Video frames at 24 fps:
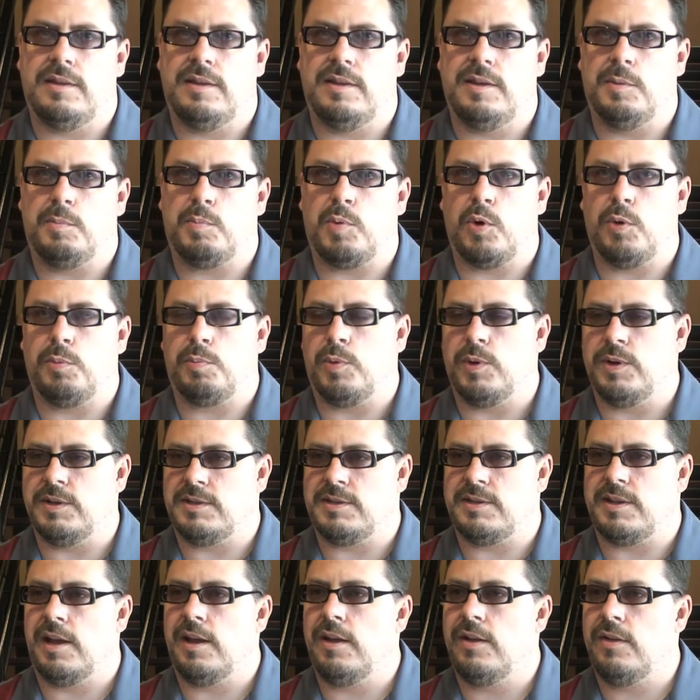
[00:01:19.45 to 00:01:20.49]
appropriate
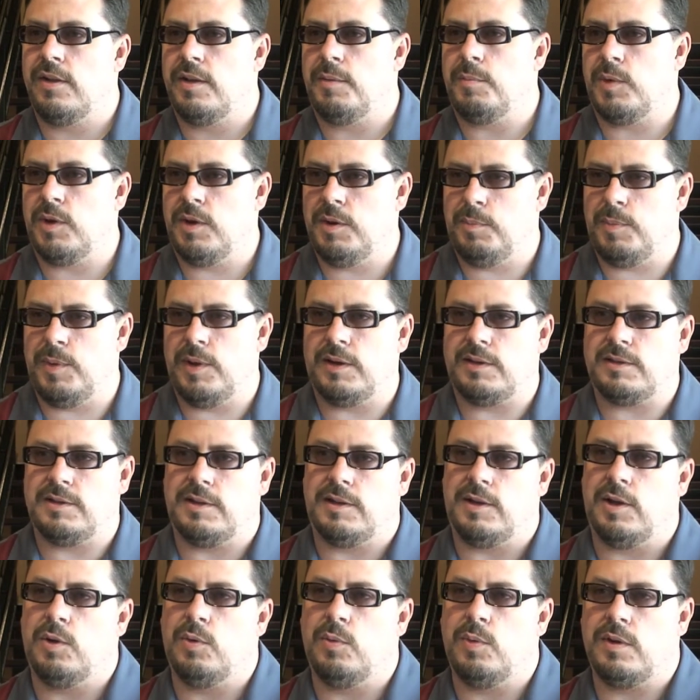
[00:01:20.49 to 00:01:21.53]
style I'm going to pick to
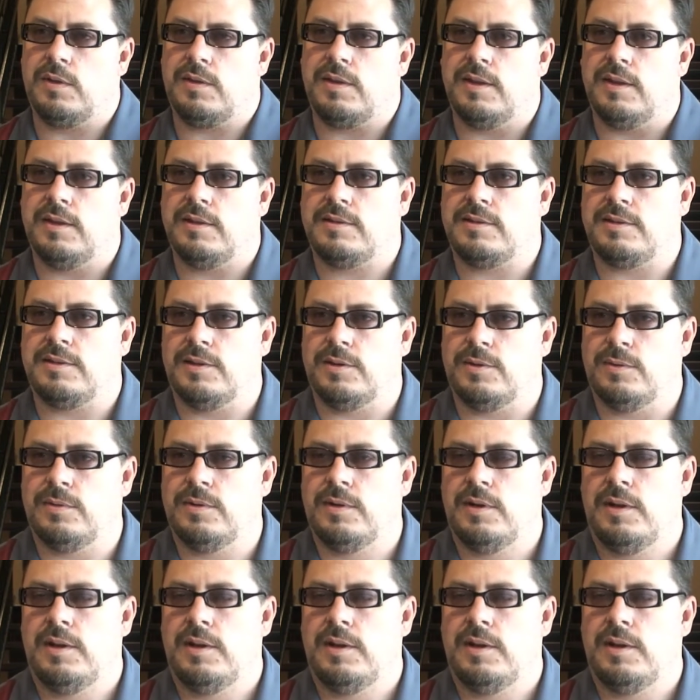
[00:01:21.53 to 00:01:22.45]
go with it. So